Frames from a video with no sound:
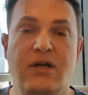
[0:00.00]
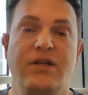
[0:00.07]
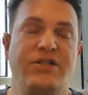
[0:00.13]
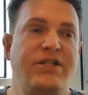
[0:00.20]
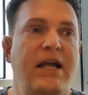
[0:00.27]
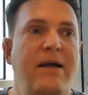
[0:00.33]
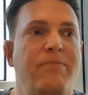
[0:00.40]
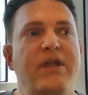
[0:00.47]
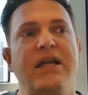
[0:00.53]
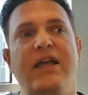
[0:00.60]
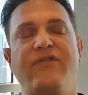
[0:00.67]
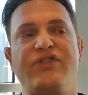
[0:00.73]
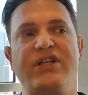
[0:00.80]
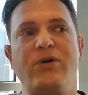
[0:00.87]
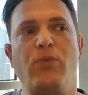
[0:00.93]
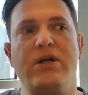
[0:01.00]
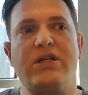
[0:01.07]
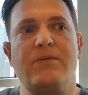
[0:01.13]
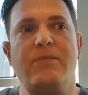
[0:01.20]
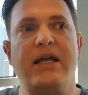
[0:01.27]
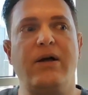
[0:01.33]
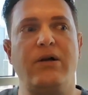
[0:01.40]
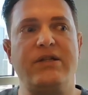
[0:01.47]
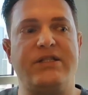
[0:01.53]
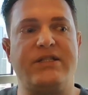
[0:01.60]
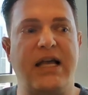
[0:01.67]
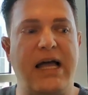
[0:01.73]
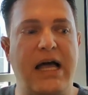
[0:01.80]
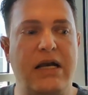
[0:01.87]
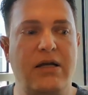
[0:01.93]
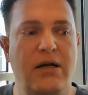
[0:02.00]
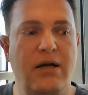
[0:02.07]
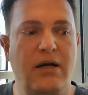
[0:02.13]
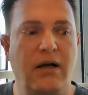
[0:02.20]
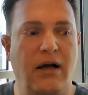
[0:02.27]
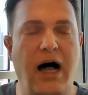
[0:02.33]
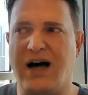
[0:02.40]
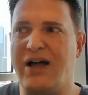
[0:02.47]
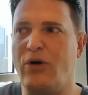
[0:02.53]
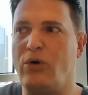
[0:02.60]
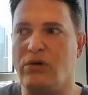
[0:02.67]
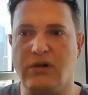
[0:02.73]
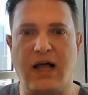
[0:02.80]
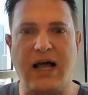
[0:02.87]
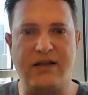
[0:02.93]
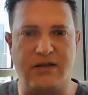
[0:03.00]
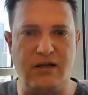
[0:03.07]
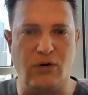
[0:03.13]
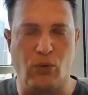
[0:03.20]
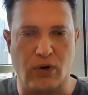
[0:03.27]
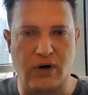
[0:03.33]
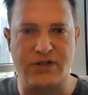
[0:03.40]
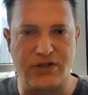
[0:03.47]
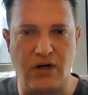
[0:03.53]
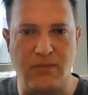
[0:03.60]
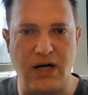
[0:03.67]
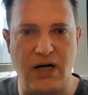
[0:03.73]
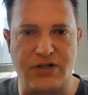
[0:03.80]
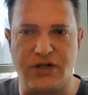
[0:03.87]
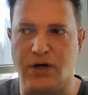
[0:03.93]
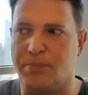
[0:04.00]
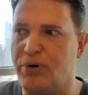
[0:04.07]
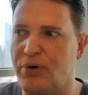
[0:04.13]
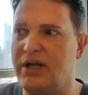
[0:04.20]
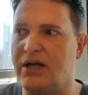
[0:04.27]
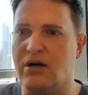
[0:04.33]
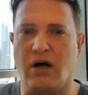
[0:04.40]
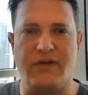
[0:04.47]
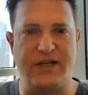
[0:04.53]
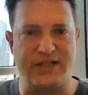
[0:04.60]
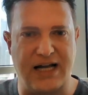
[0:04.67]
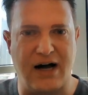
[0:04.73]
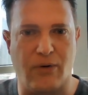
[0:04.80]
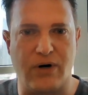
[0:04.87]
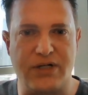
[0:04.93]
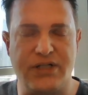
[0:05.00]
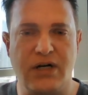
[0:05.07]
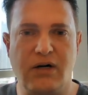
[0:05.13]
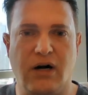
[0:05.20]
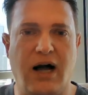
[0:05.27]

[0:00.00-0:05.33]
Same thing if she went to me and said, I don't like that you work so much and you're putting in all these hours.